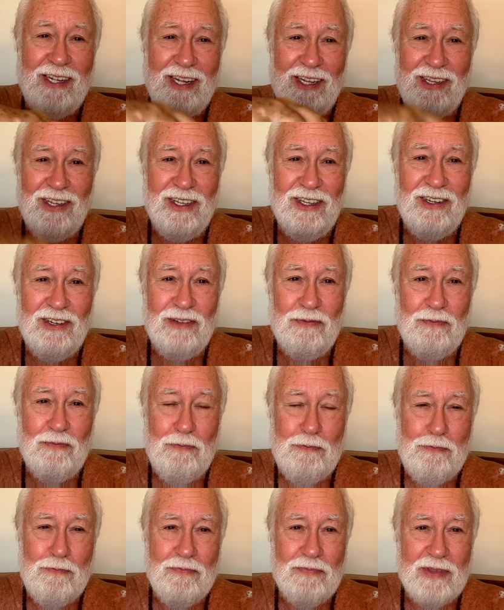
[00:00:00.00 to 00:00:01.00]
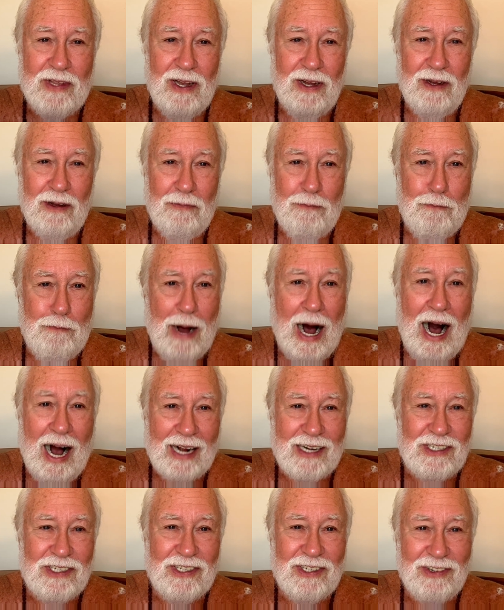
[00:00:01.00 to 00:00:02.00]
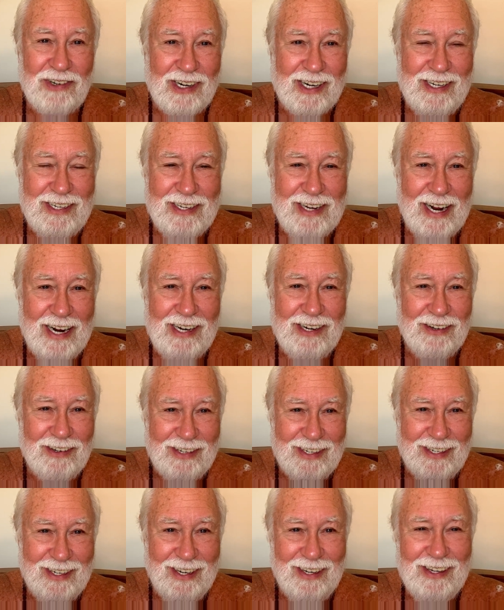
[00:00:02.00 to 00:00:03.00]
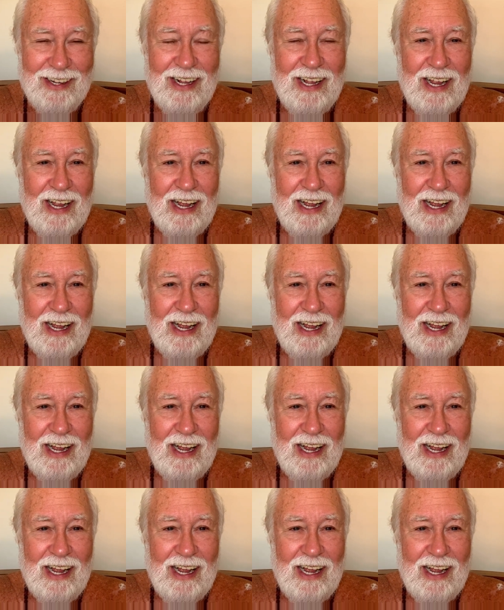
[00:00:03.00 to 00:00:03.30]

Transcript: a little uh, box or container, you know.